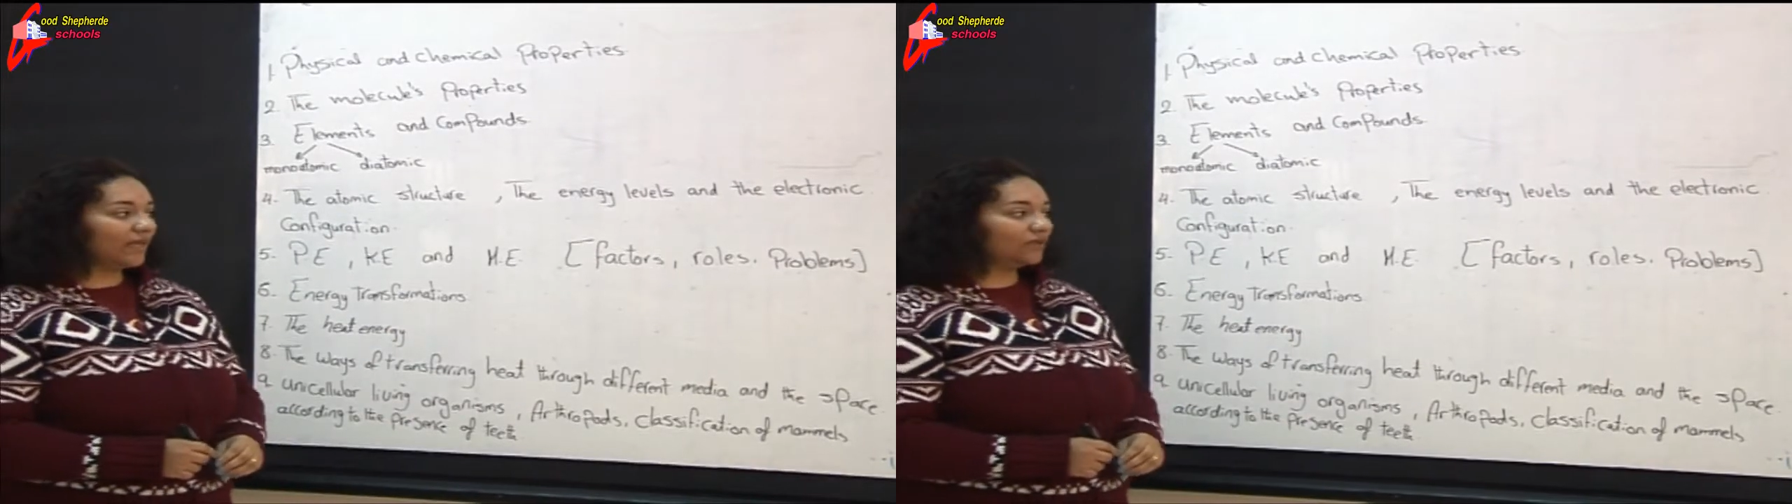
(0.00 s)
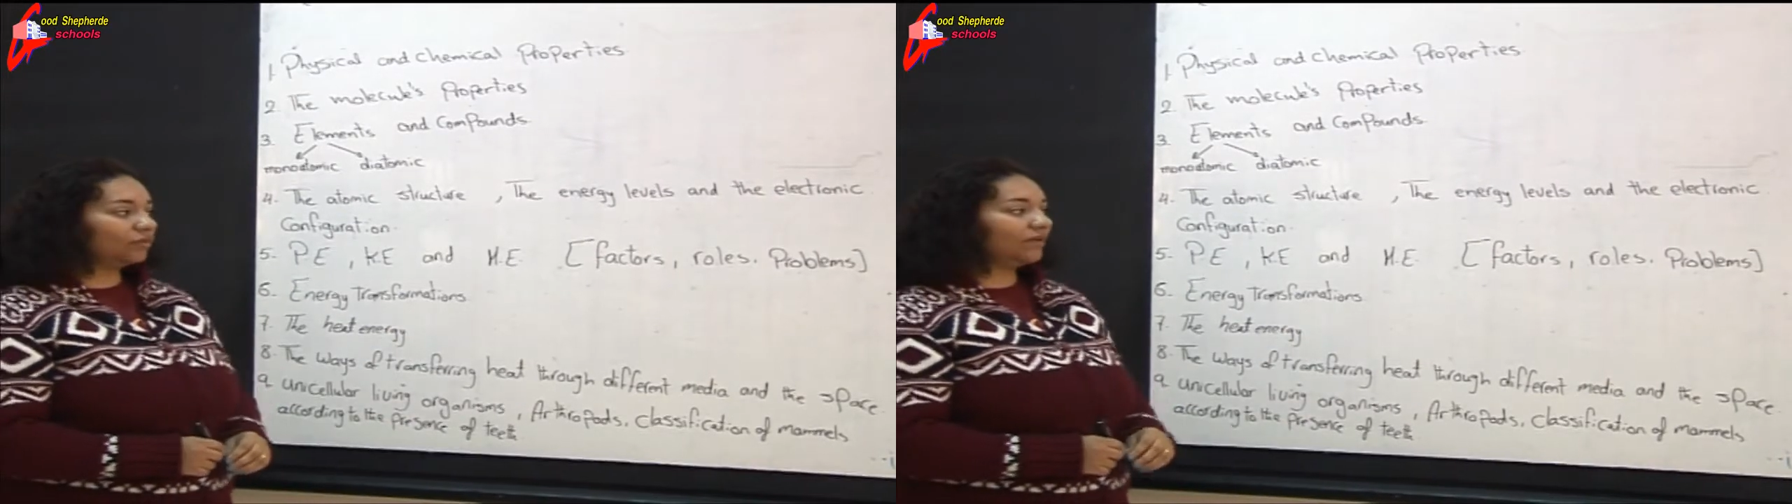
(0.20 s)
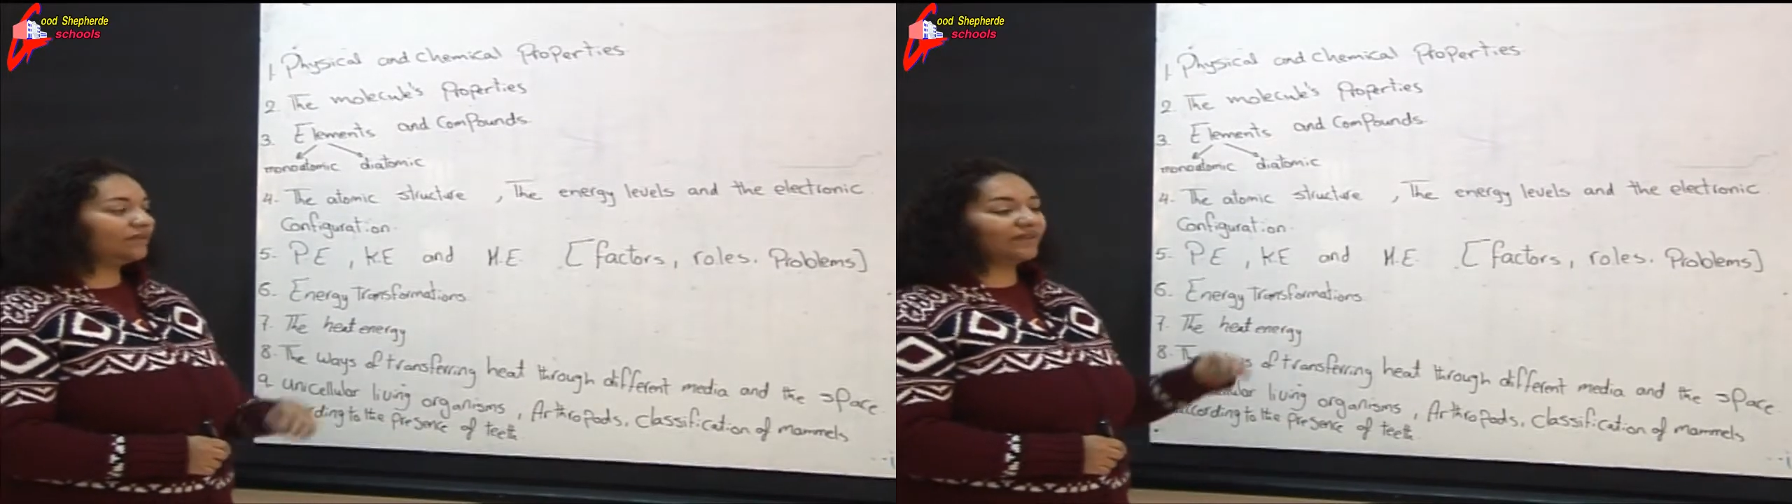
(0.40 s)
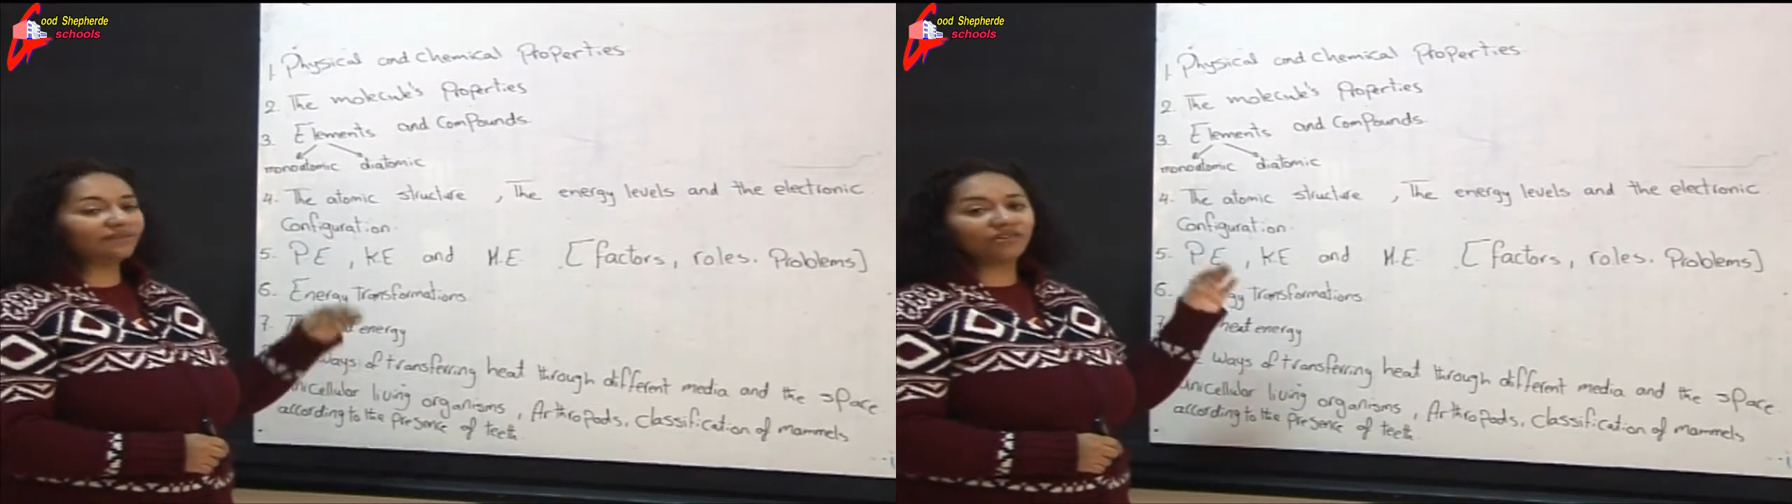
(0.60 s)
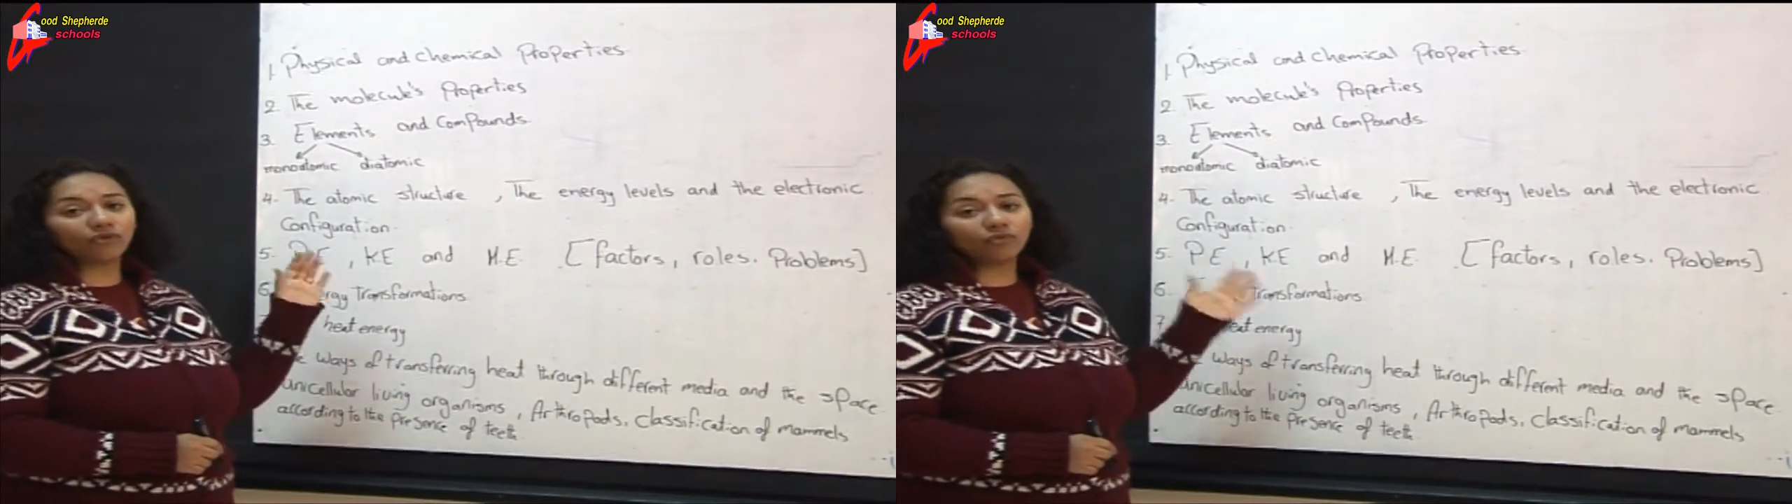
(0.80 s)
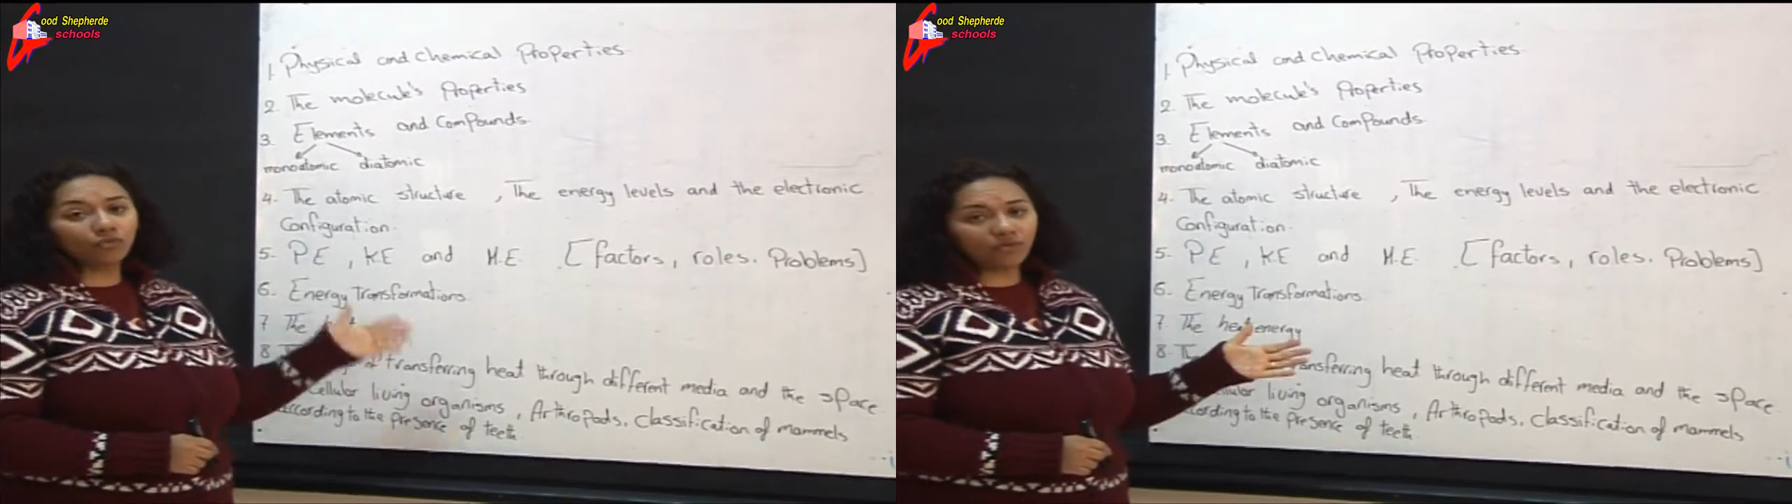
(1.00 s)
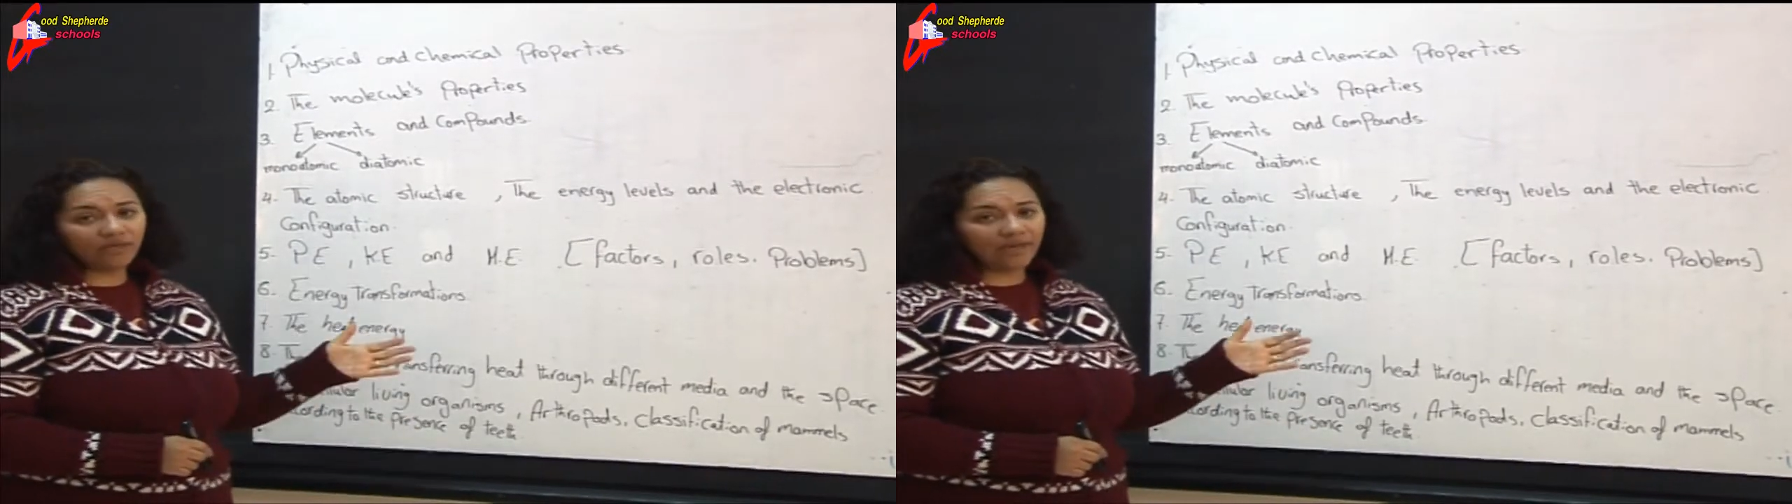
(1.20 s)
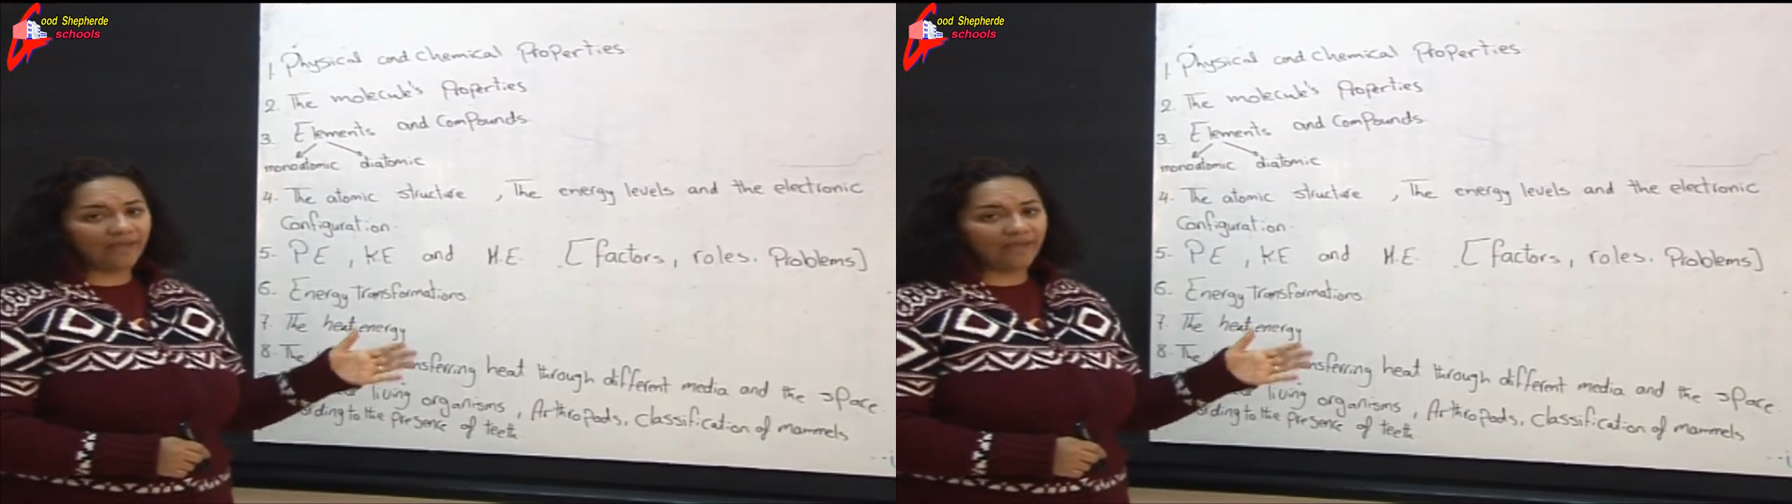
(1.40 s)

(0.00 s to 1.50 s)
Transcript: and what is the rule,